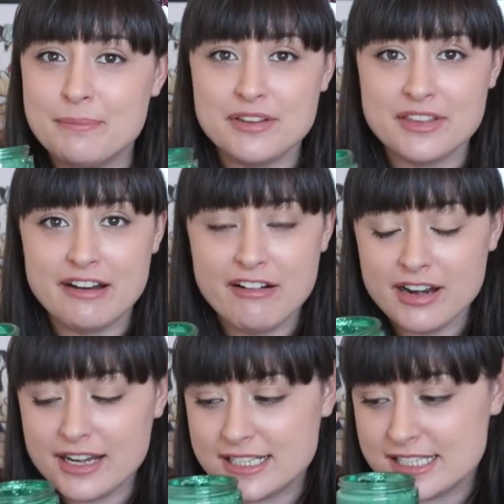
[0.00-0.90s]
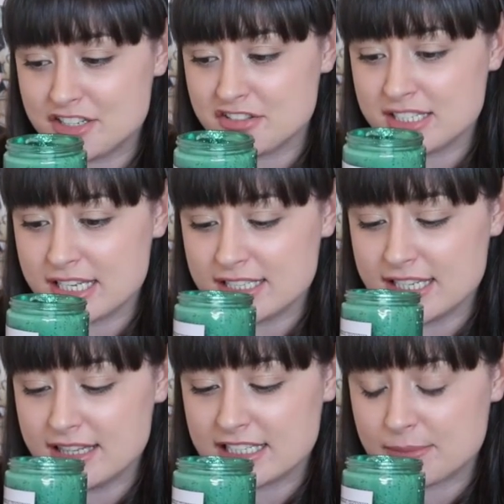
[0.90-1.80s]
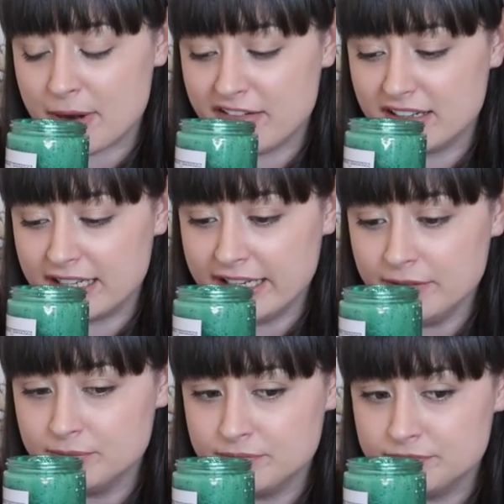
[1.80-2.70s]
but there aren't any citrus scents in this apparently.